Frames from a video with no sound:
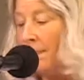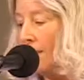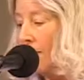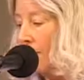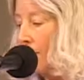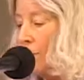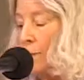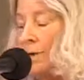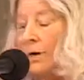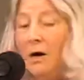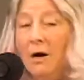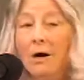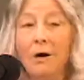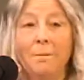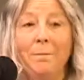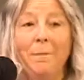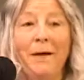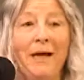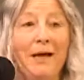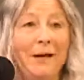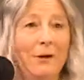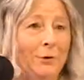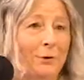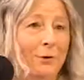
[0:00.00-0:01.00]
We are
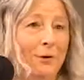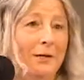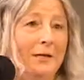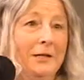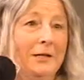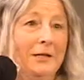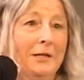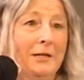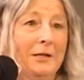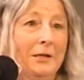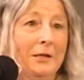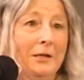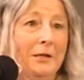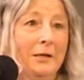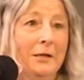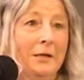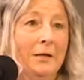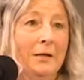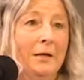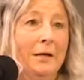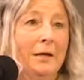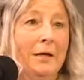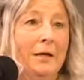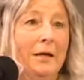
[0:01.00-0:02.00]
batteries,
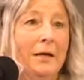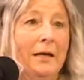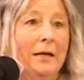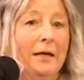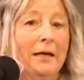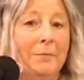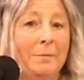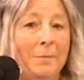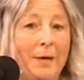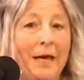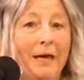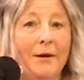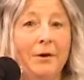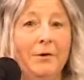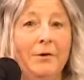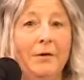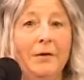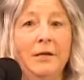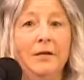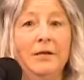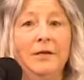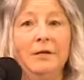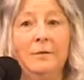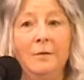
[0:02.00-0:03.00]
and
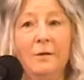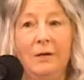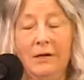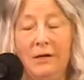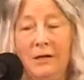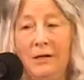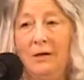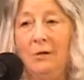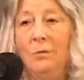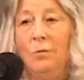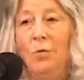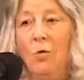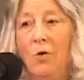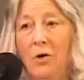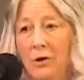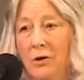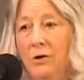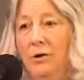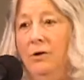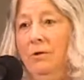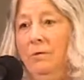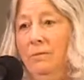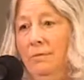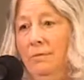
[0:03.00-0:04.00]
batteries need water.